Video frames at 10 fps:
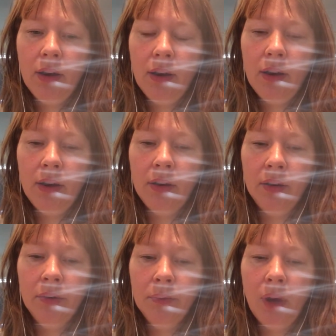
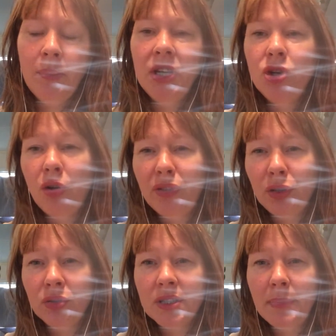I mean, not that
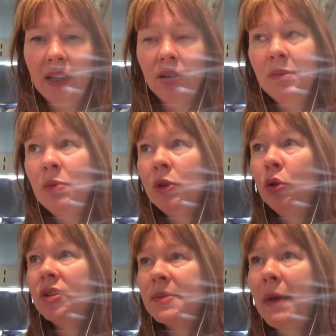looks matter. I mean,
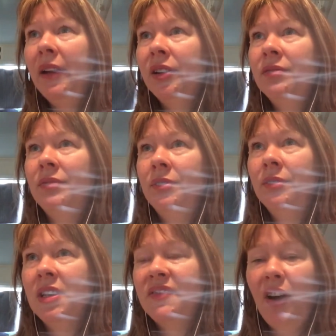looks matter
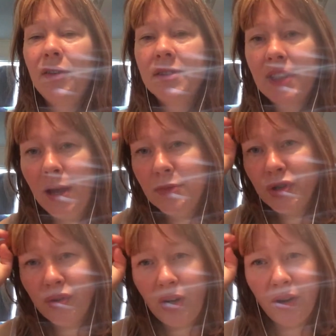as far as
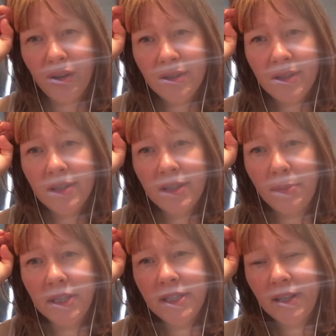chemistry goes to some
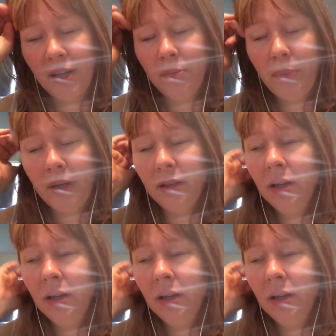extent, but